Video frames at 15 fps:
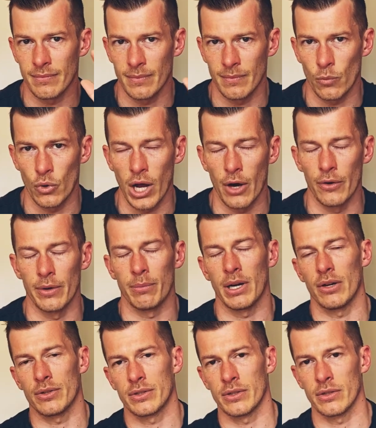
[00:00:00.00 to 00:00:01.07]

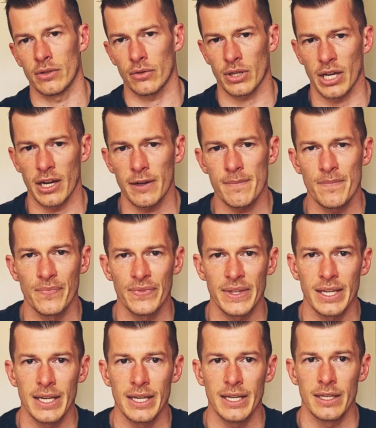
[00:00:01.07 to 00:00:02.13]
Roundabout, okay?
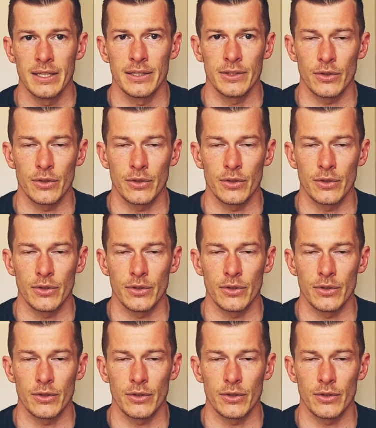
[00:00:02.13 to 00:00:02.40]
You